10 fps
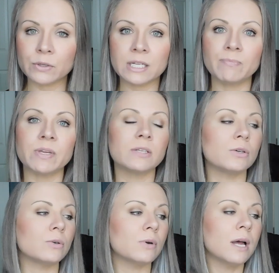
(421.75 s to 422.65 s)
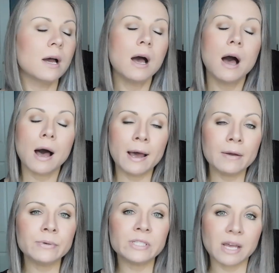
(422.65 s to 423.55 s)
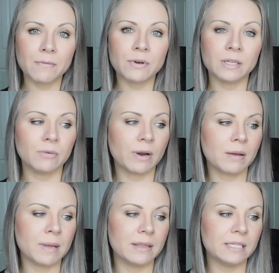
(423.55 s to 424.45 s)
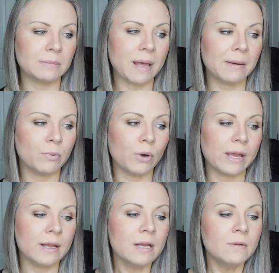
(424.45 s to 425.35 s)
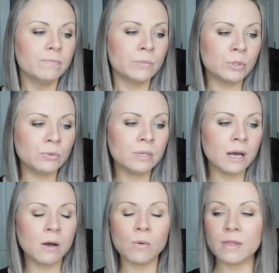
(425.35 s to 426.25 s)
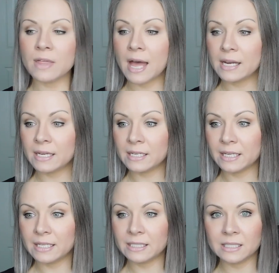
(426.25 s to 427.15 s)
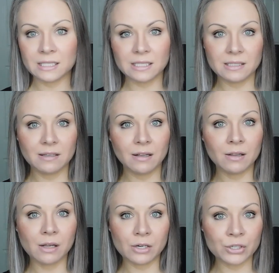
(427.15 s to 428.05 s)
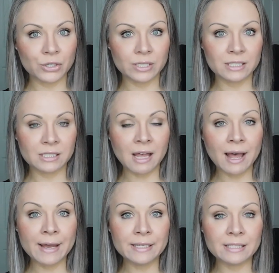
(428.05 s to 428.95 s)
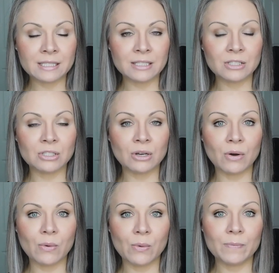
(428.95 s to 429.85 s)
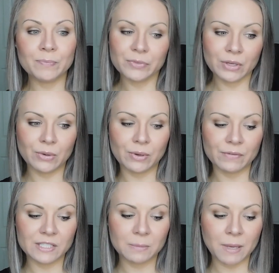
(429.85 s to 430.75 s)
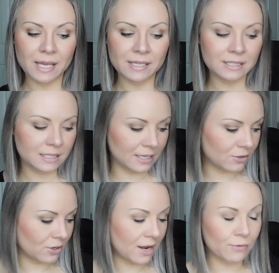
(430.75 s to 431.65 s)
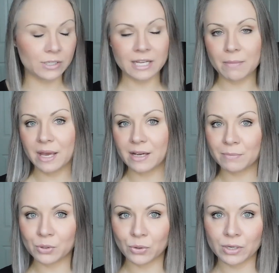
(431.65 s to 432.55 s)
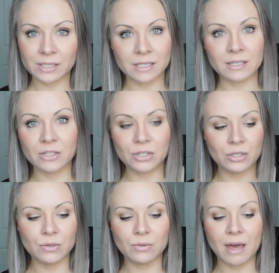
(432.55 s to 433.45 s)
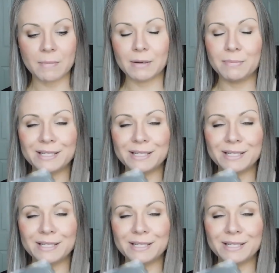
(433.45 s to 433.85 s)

for something new. I would definitely recommend this bad boy. Do know that it is larger in size. So, you know, if space in your everyday makeup drawer is an issue, that might be